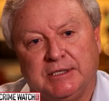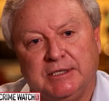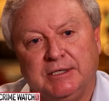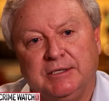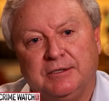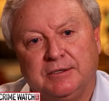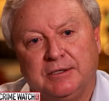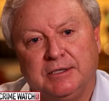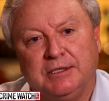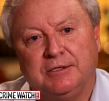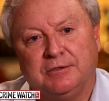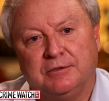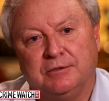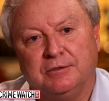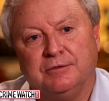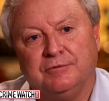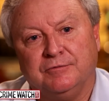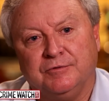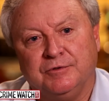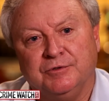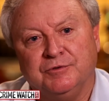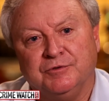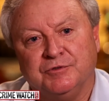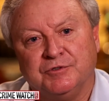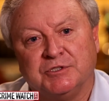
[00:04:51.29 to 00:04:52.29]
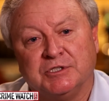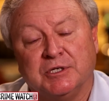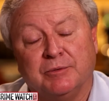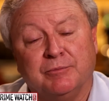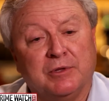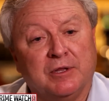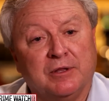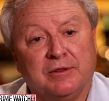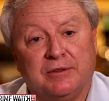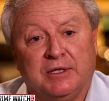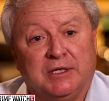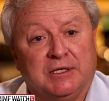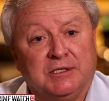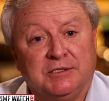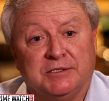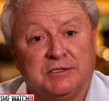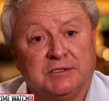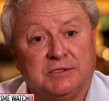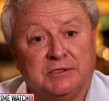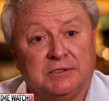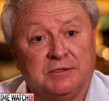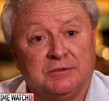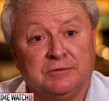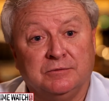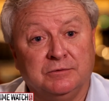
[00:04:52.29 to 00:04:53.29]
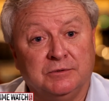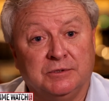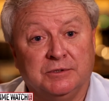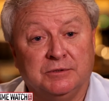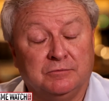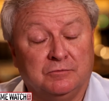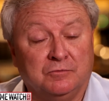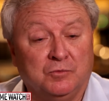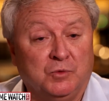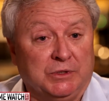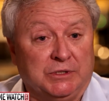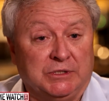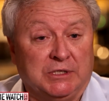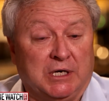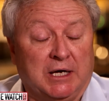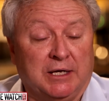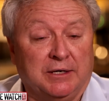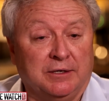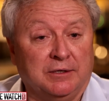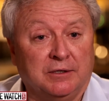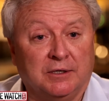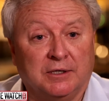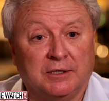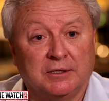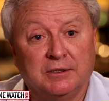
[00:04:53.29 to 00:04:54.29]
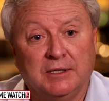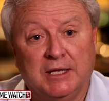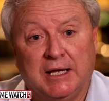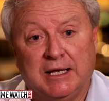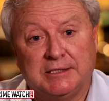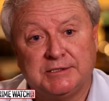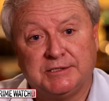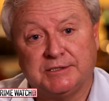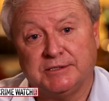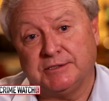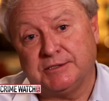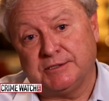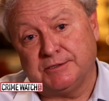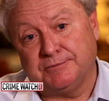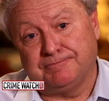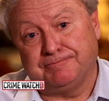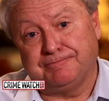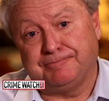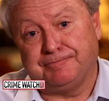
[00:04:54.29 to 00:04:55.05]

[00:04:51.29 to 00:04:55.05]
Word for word: he, he could have used some of the things that, that we taught in our classes.